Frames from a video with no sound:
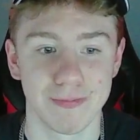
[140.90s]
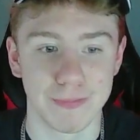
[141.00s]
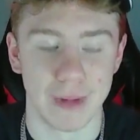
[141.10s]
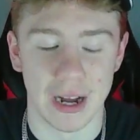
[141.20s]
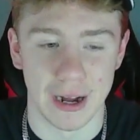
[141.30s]

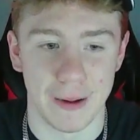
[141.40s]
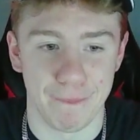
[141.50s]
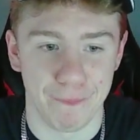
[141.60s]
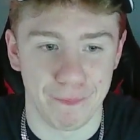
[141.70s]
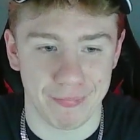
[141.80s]

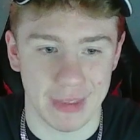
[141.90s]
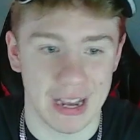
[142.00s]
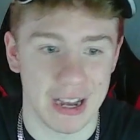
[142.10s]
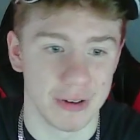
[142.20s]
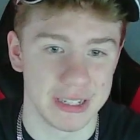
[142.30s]

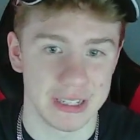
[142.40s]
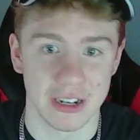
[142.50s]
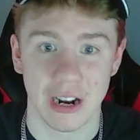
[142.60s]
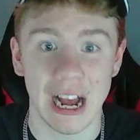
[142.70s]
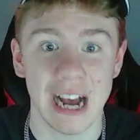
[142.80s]

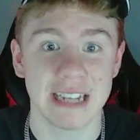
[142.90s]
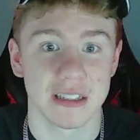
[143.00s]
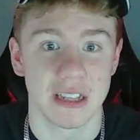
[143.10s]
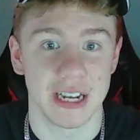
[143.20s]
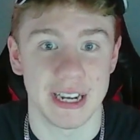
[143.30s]
Haas
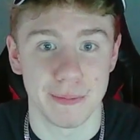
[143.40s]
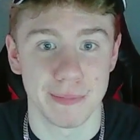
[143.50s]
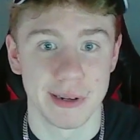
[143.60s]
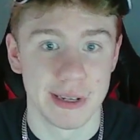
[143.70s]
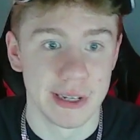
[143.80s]

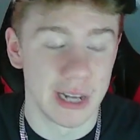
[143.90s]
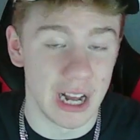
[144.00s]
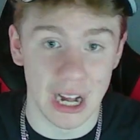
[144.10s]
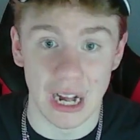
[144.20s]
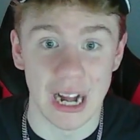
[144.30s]

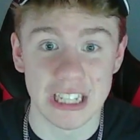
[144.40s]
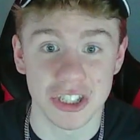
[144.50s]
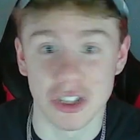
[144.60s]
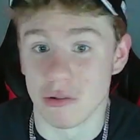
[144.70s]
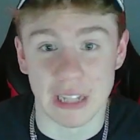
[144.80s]
lineup, I
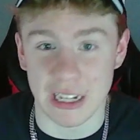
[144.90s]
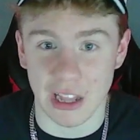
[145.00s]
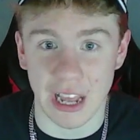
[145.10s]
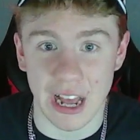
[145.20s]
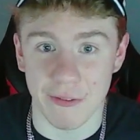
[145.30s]
just don't think
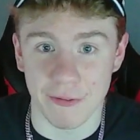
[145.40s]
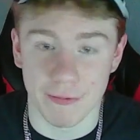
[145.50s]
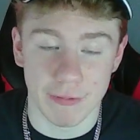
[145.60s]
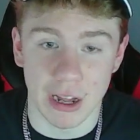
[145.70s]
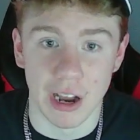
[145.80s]
they have
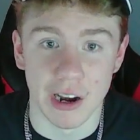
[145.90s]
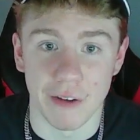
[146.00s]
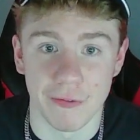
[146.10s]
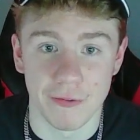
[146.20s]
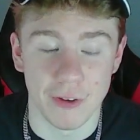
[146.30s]
enough
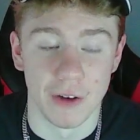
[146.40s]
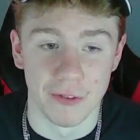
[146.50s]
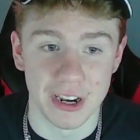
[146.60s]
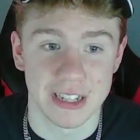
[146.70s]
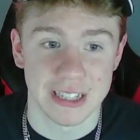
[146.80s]
of
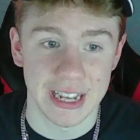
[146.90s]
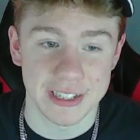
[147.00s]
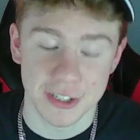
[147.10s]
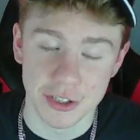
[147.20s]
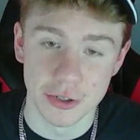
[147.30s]
what it
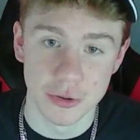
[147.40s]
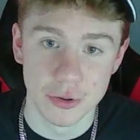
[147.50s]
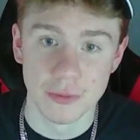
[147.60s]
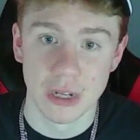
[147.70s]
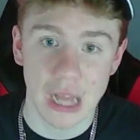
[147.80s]
takes to
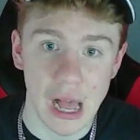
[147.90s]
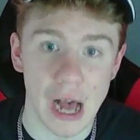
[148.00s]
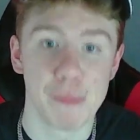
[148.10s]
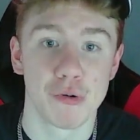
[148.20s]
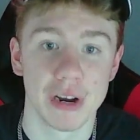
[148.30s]

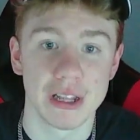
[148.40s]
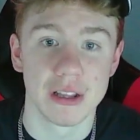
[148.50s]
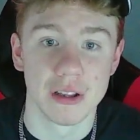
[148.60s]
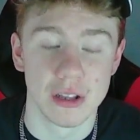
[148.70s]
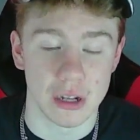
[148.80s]
upgrade
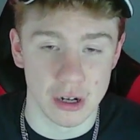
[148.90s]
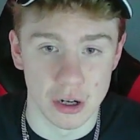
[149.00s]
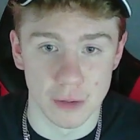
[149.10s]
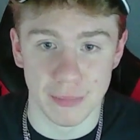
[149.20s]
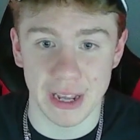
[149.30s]

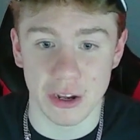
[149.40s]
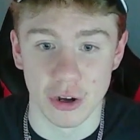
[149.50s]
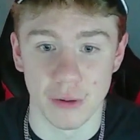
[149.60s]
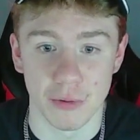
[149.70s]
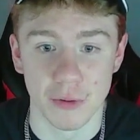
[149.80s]
or make
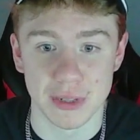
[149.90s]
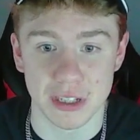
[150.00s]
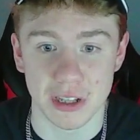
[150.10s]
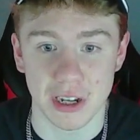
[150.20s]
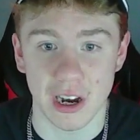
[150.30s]
good improvements
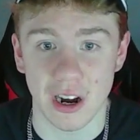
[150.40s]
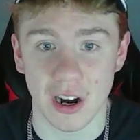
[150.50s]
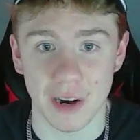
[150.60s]
on the car.